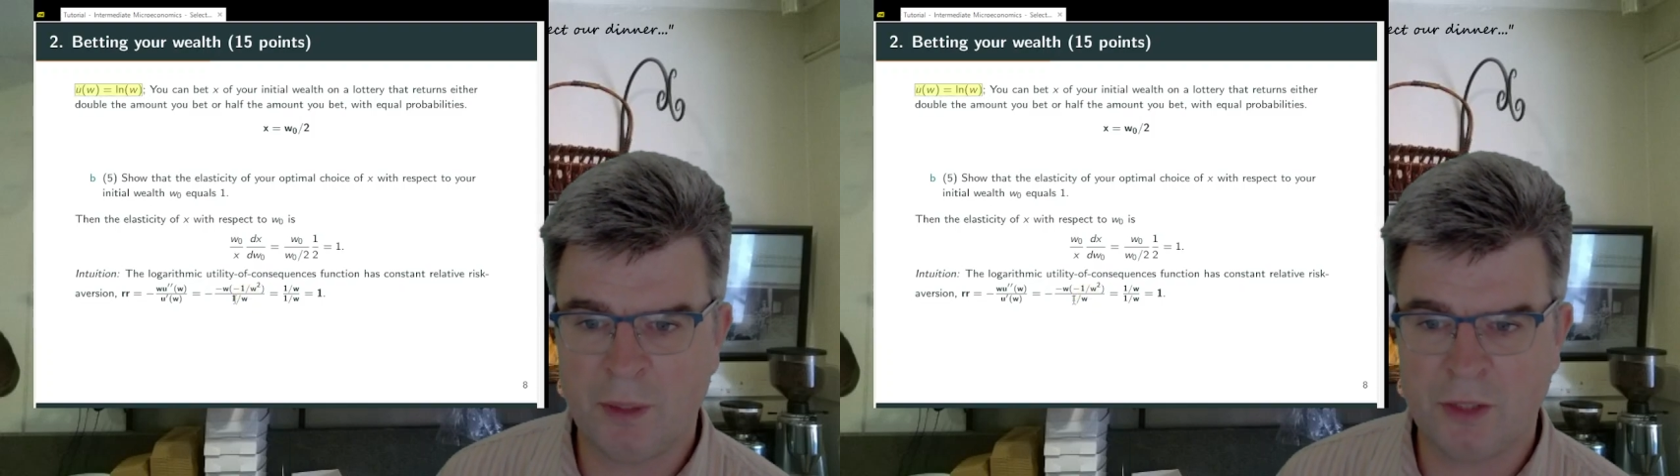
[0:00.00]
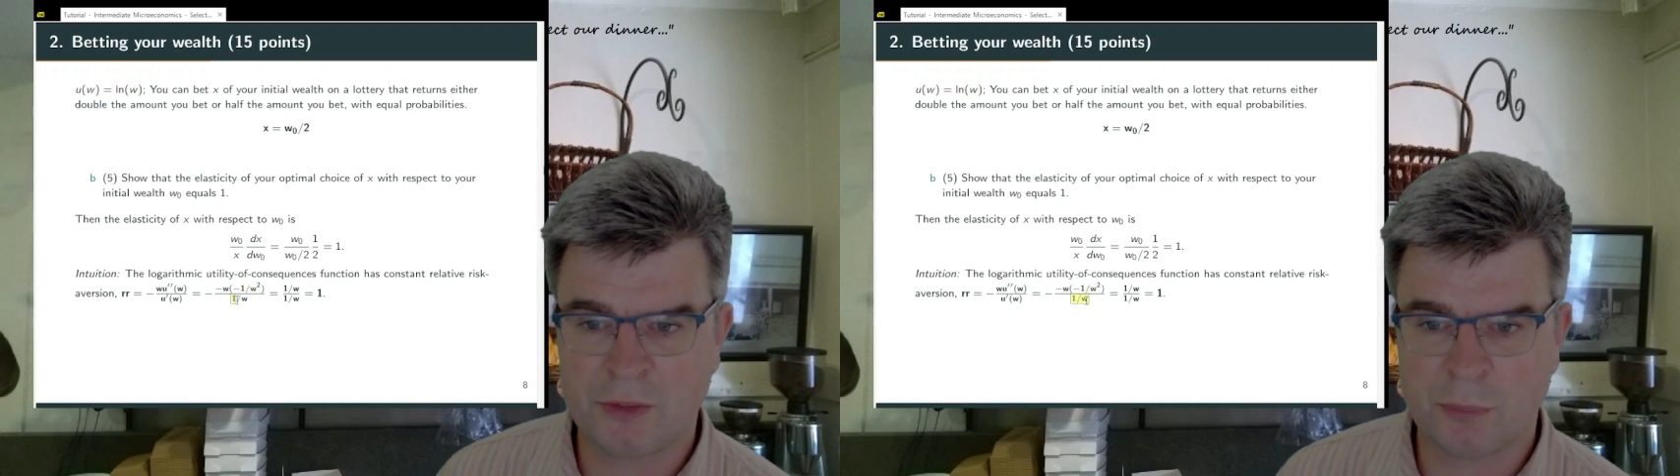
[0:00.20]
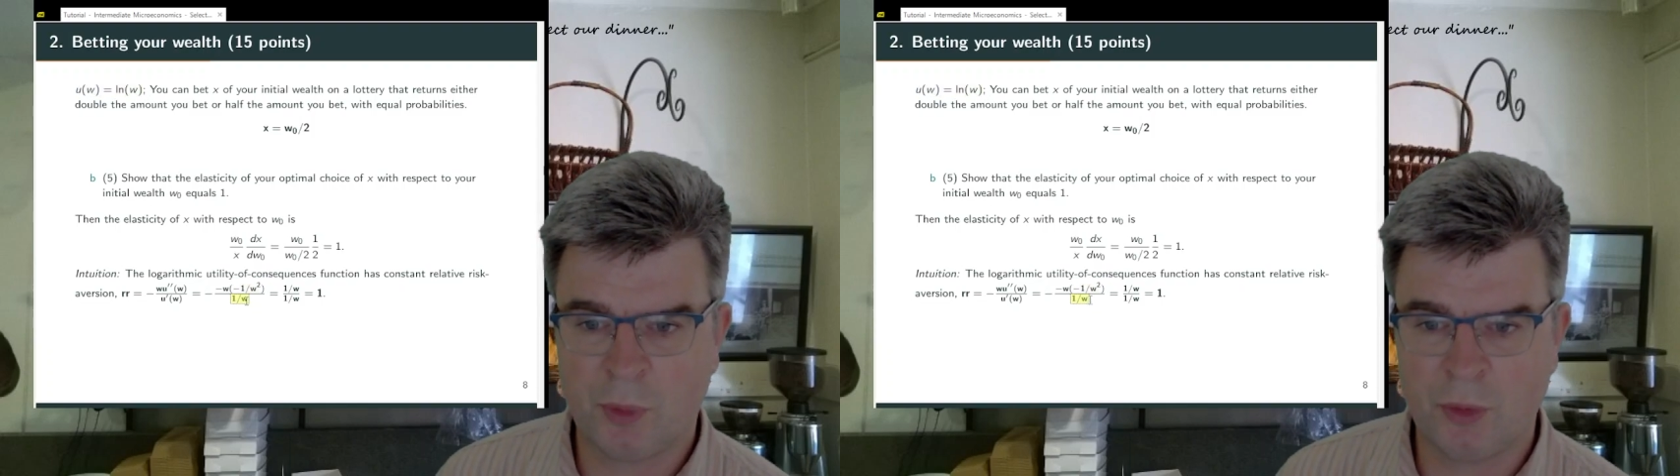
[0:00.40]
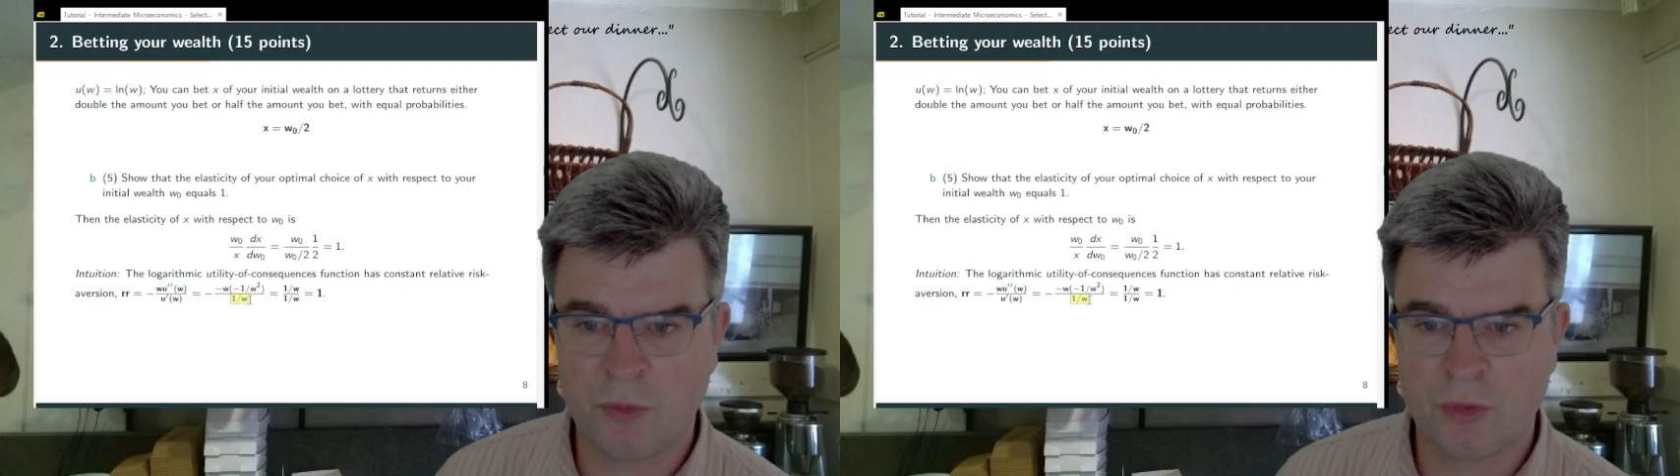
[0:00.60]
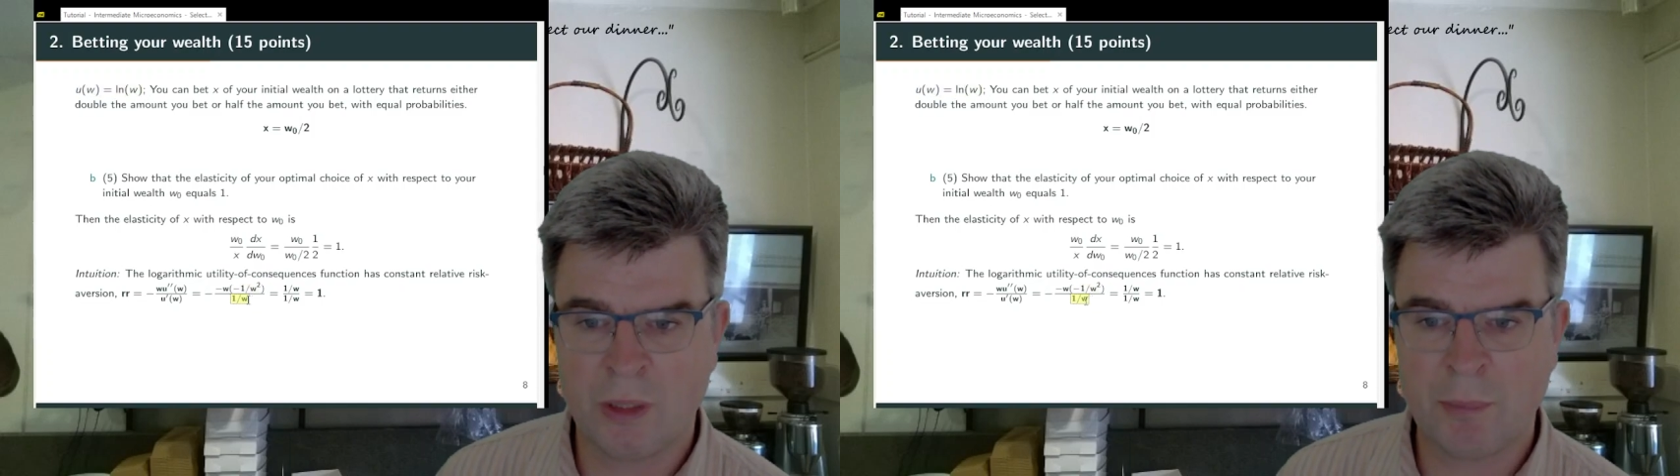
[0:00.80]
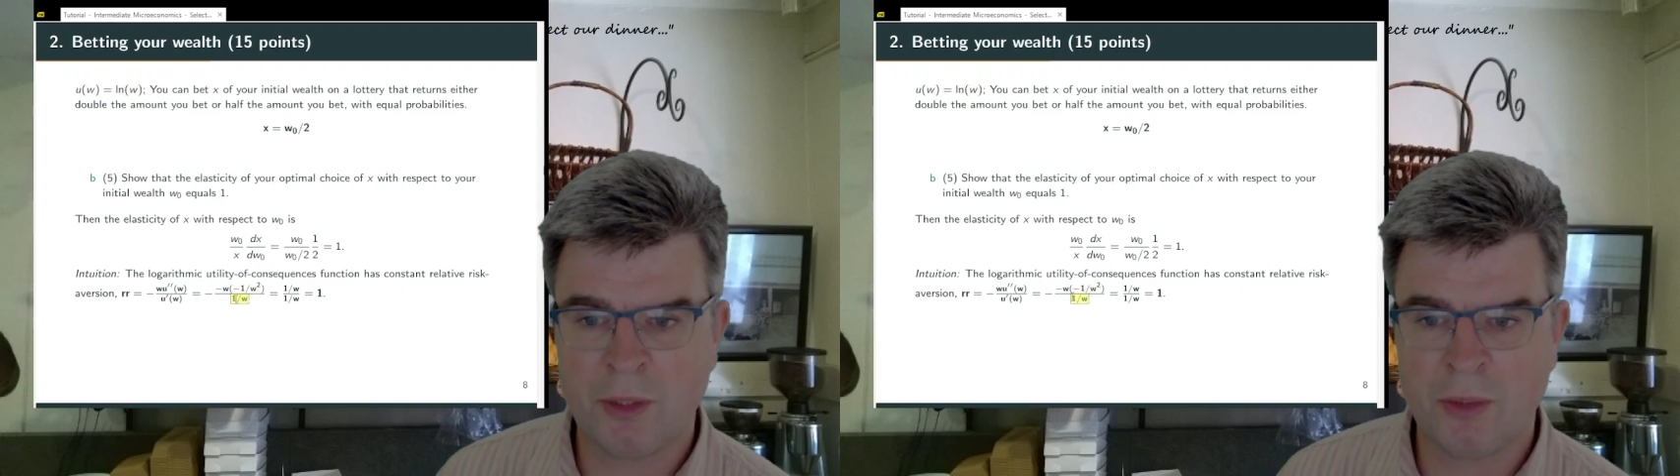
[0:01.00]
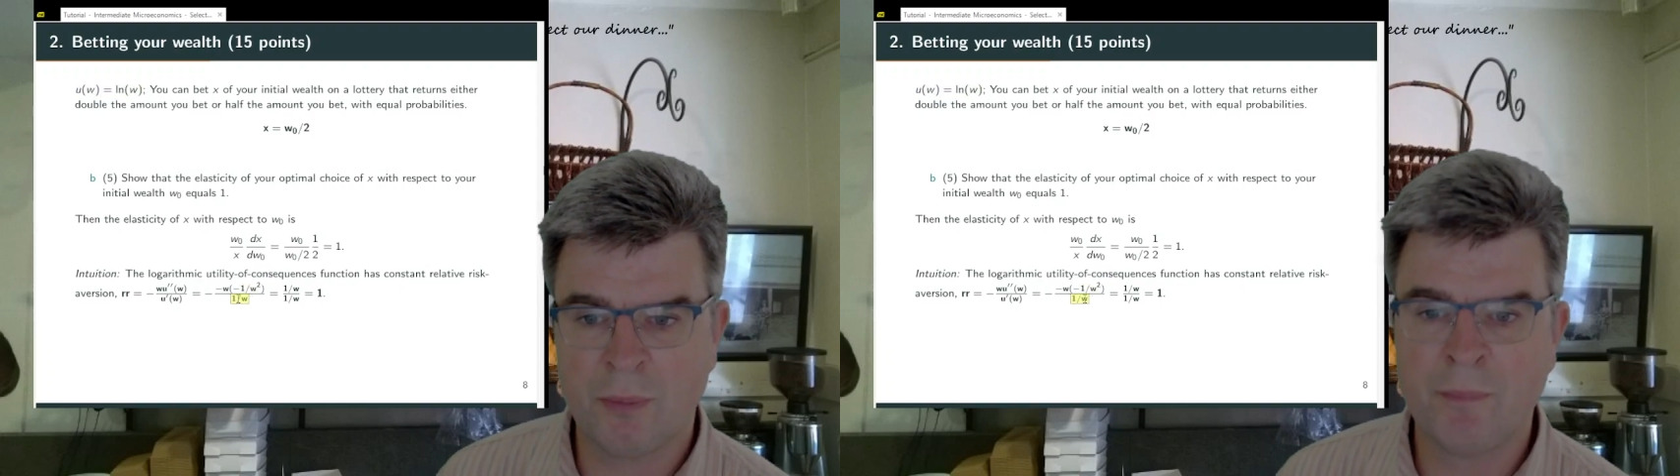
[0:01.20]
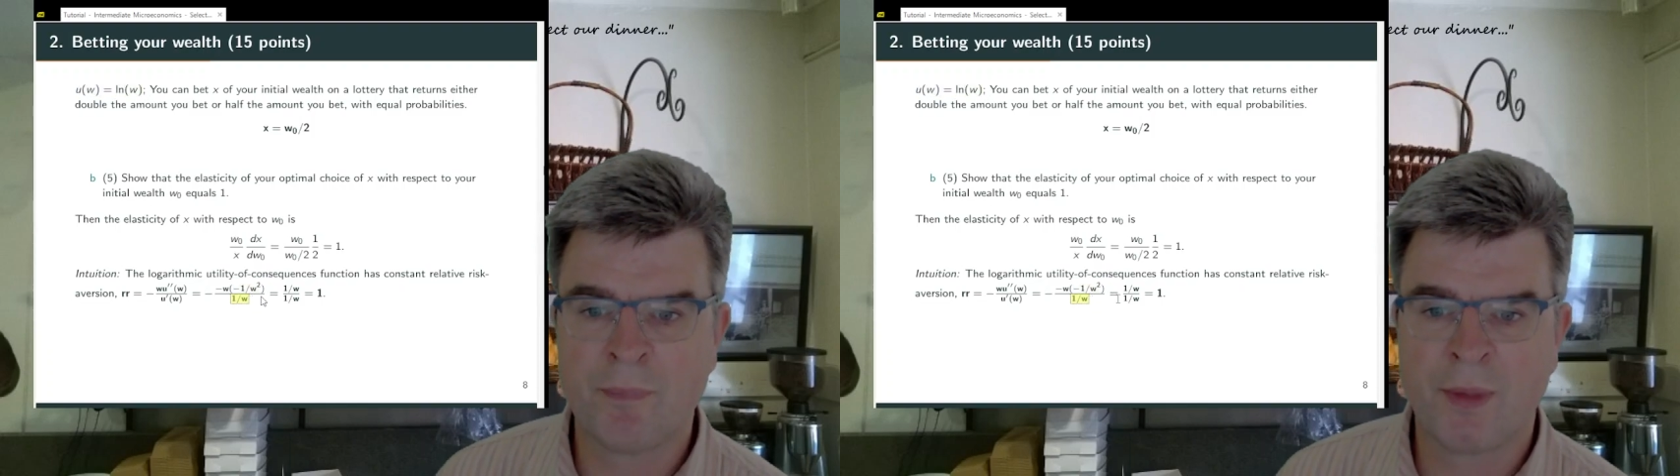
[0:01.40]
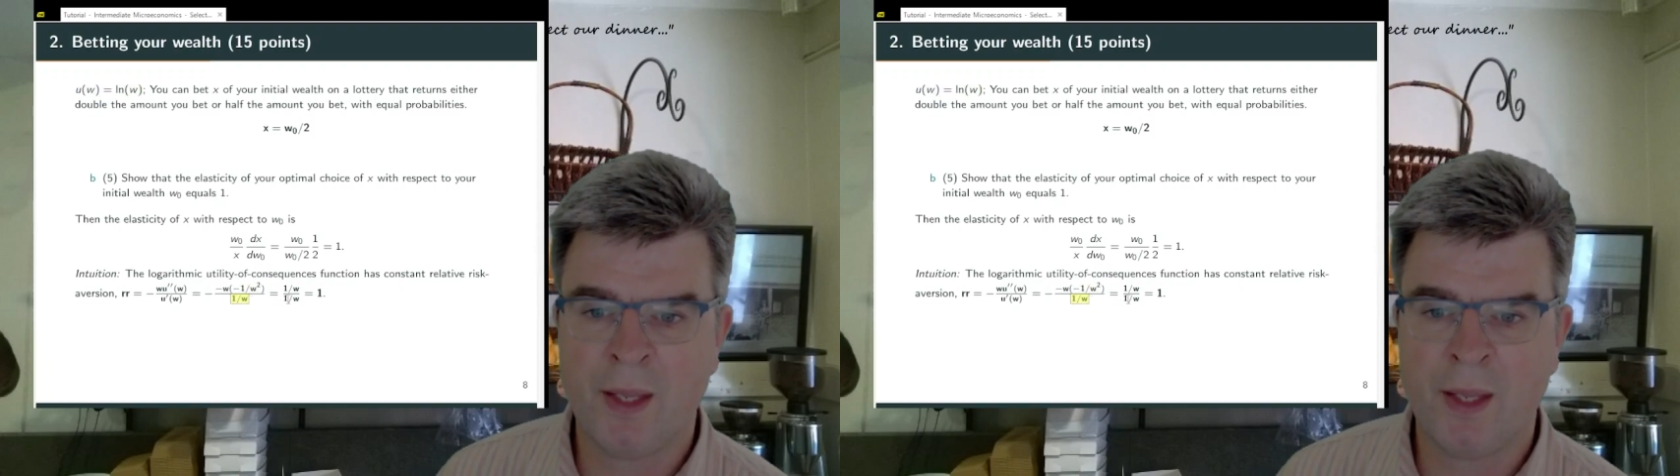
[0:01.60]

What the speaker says: is 1 over w.